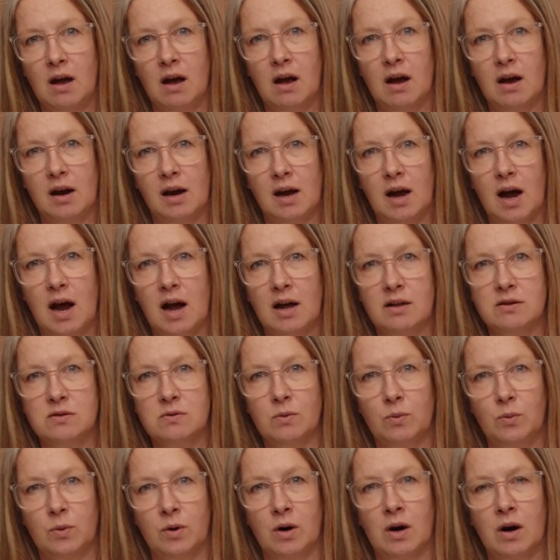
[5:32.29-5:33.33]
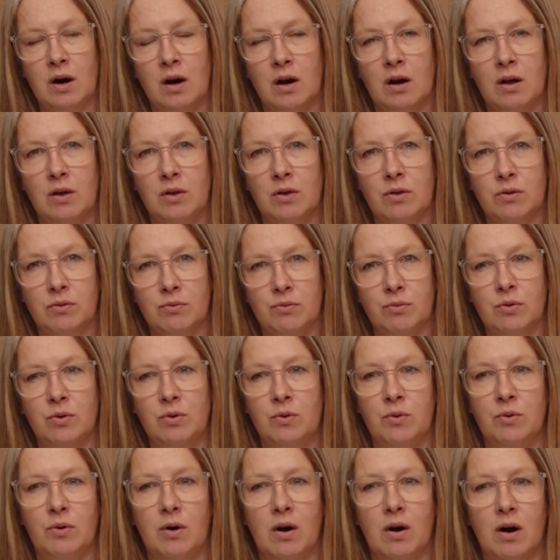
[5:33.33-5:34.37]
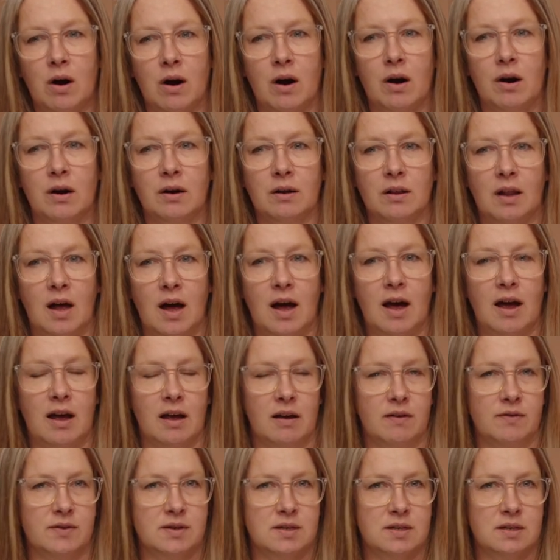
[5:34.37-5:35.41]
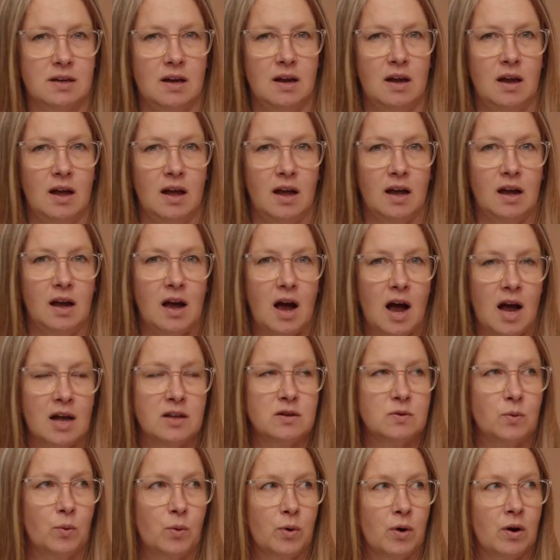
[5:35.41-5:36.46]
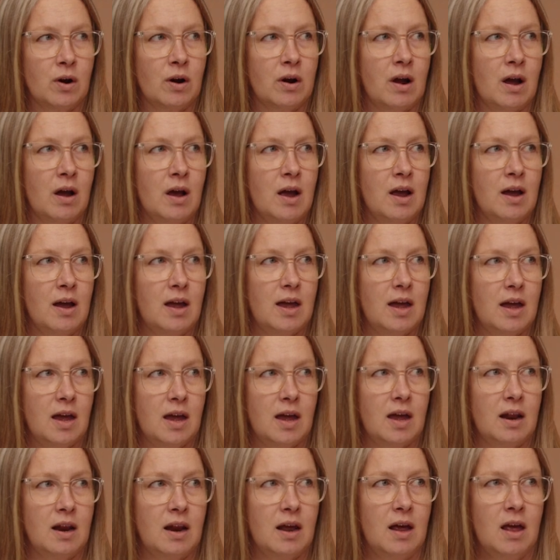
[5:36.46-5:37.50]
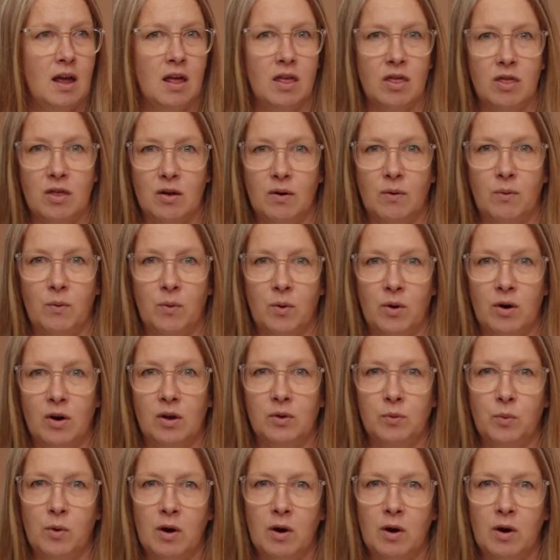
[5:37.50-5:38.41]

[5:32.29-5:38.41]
on God's work through our lives and God's work in the world.